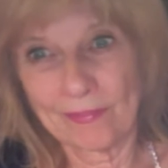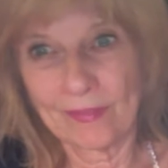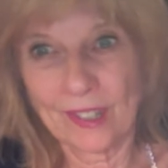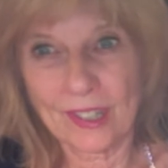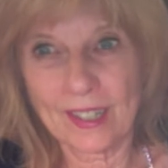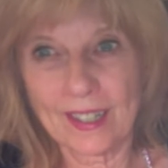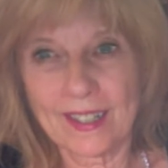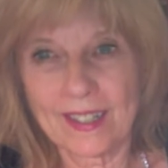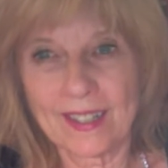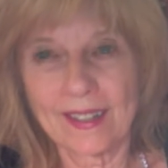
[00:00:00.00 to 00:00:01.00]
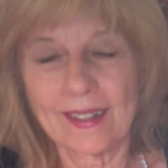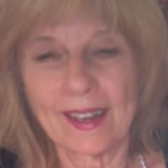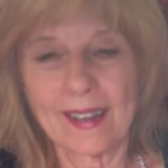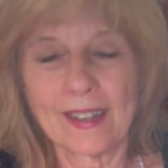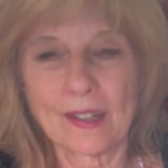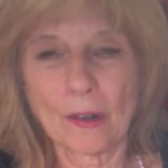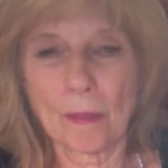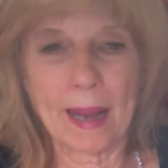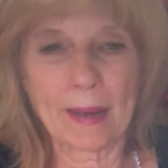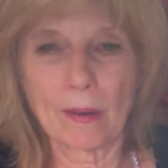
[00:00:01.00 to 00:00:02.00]
And just let it sit and the
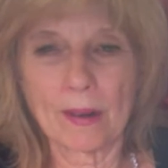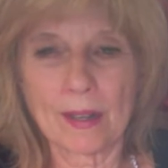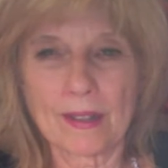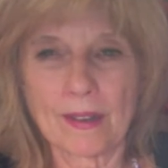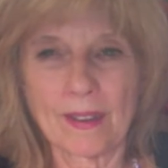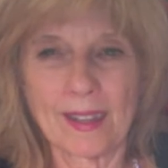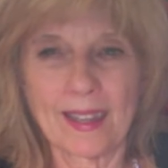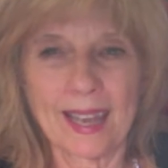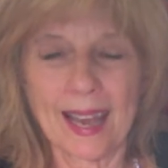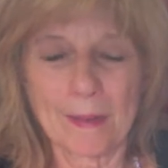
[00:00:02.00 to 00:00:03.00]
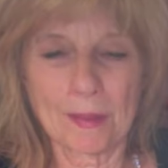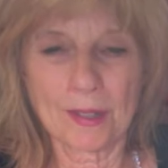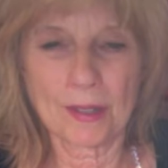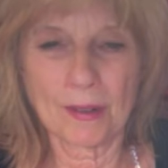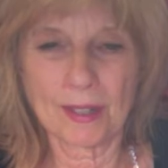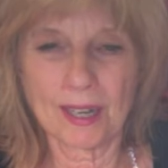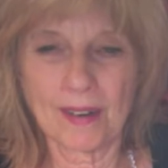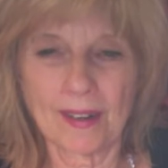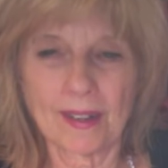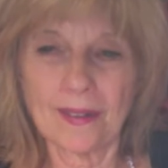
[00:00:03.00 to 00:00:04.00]
dirt back on it so that the animals don't
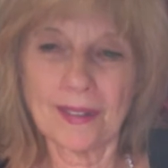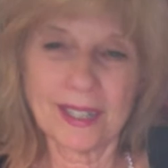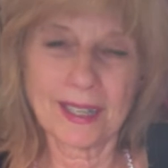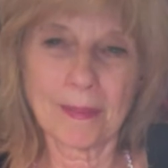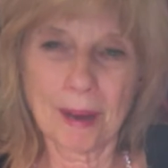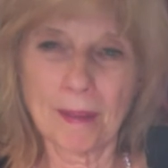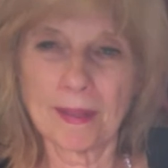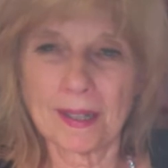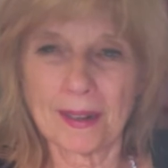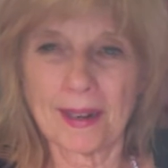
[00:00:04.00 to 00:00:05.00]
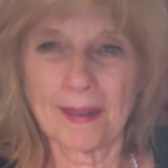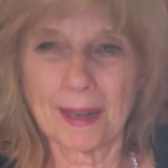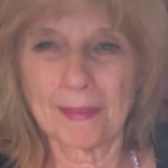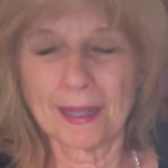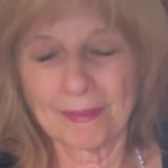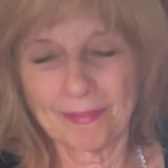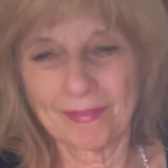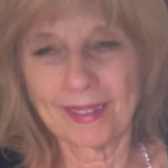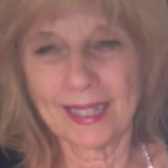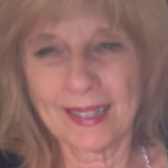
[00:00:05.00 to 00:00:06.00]
tear into it, which they'll probably do anyway, but
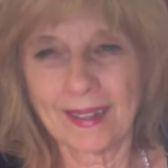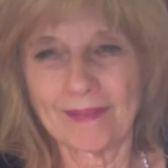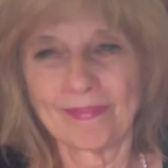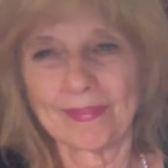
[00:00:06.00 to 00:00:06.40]
at least I'm,